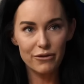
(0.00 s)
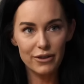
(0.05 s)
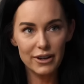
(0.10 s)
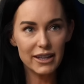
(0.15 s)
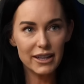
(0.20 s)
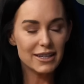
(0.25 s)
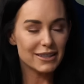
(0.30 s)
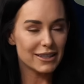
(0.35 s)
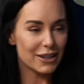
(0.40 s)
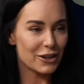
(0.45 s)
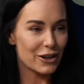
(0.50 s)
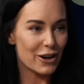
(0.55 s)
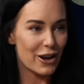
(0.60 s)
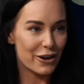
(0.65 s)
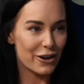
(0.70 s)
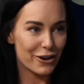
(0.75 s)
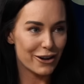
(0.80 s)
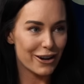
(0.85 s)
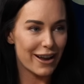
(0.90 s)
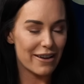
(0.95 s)
really such an
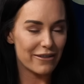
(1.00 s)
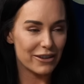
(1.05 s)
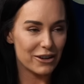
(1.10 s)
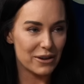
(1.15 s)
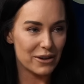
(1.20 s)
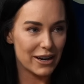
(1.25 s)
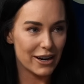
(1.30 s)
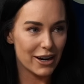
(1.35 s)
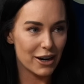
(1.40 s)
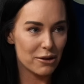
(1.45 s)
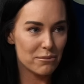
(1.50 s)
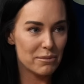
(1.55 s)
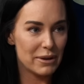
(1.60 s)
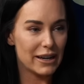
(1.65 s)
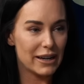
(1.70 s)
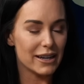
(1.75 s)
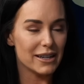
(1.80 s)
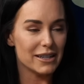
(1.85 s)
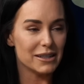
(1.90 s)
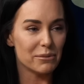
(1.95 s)
honor to have you here
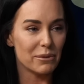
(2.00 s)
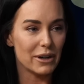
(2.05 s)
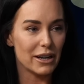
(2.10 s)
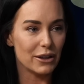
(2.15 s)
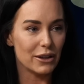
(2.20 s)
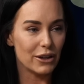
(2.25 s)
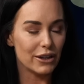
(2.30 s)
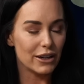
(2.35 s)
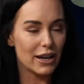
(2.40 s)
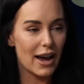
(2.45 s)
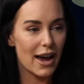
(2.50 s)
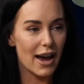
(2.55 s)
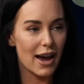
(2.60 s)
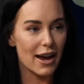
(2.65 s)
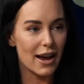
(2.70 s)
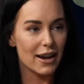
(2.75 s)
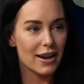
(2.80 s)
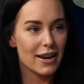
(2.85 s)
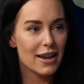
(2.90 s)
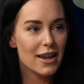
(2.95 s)
because when I look
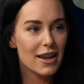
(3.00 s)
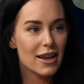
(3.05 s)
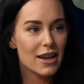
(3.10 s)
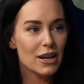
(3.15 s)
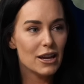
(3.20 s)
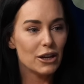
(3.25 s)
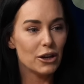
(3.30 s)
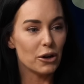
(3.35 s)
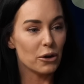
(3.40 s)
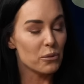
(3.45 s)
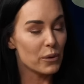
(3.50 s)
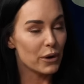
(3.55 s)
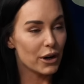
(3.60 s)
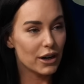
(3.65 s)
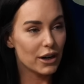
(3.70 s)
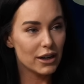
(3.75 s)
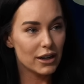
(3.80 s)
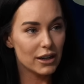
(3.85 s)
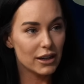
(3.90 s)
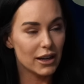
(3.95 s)
at your
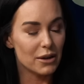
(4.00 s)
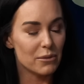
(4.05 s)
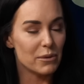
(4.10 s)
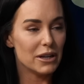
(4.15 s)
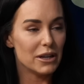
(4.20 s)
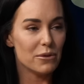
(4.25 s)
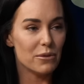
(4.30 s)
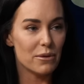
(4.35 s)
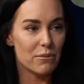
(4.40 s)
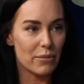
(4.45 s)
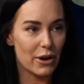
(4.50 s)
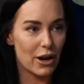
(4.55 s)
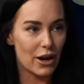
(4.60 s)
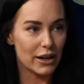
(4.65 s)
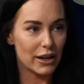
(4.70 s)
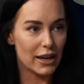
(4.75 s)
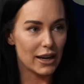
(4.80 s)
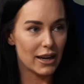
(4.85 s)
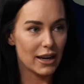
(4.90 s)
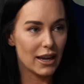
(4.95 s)
work and what you
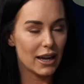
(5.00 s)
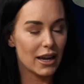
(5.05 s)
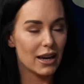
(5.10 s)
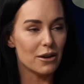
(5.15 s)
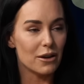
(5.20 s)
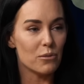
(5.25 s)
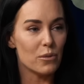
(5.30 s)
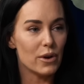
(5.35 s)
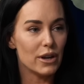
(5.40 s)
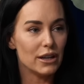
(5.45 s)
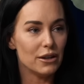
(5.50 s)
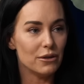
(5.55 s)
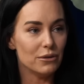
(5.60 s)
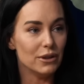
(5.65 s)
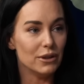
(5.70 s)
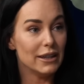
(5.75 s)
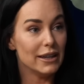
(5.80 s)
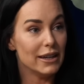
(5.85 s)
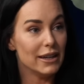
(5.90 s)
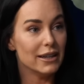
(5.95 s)
embody and what you
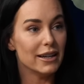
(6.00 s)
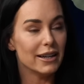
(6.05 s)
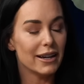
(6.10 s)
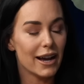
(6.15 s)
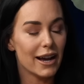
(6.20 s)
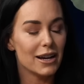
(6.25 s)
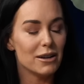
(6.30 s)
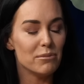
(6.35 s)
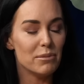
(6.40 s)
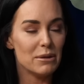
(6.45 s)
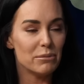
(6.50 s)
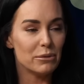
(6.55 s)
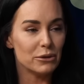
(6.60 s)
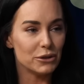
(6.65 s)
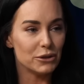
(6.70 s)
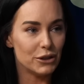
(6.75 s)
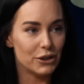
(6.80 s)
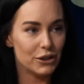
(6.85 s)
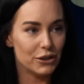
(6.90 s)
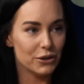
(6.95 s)
lead and guide people
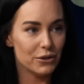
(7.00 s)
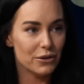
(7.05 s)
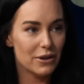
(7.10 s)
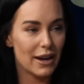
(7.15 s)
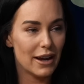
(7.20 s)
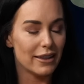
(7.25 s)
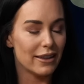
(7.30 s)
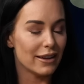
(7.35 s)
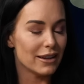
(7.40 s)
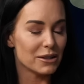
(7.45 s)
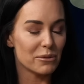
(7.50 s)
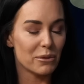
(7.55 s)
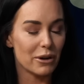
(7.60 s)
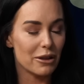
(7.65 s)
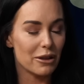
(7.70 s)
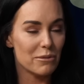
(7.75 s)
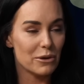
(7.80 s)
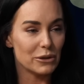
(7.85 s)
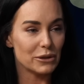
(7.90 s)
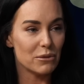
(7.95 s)
to, I think it's one of the
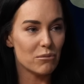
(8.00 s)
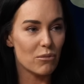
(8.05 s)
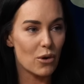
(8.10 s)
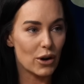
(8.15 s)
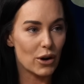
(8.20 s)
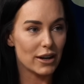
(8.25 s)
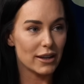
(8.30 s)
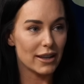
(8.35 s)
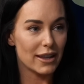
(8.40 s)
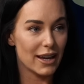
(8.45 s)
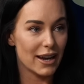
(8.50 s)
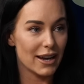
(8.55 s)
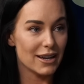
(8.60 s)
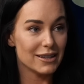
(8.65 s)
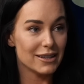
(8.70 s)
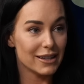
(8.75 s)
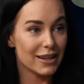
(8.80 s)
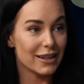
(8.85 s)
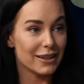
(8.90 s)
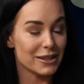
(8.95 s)
most important things
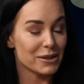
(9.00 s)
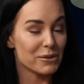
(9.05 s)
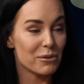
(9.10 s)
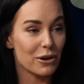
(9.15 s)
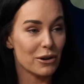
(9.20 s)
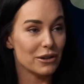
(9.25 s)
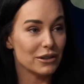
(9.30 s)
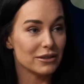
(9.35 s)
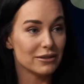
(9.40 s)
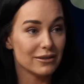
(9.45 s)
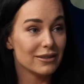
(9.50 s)
in this world,